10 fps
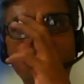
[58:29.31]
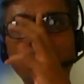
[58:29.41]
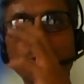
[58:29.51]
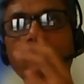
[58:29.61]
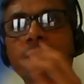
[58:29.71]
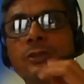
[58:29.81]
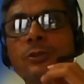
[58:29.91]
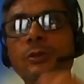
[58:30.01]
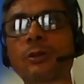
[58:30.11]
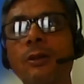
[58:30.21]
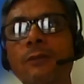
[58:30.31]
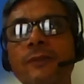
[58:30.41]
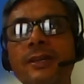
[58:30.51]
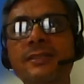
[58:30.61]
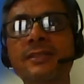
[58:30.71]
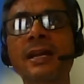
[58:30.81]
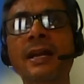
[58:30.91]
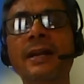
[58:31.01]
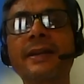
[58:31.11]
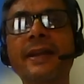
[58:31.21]
So we should always
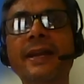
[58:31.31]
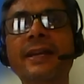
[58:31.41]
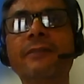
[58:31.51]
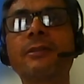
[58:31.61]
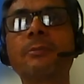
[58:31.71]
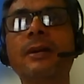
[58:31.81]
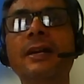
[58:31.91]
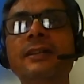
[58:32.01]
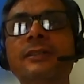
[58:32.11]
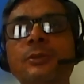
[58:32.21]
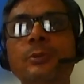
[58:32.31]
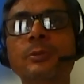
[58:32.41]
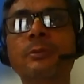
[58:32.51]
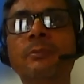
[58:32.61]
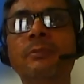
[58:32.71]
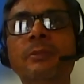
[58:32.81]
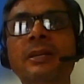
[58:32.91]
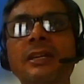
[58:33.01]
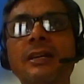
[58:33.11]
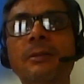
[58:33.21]
train our mind to
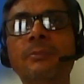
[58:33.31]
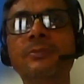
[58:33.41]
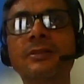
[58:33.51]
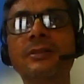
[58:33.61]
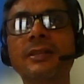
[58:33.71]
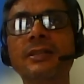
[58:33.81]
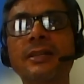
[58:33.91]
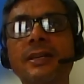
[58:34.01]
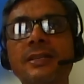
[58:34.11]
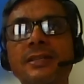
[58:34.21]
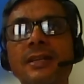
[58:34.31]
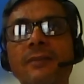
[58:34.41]
be absorbed in the Krishna.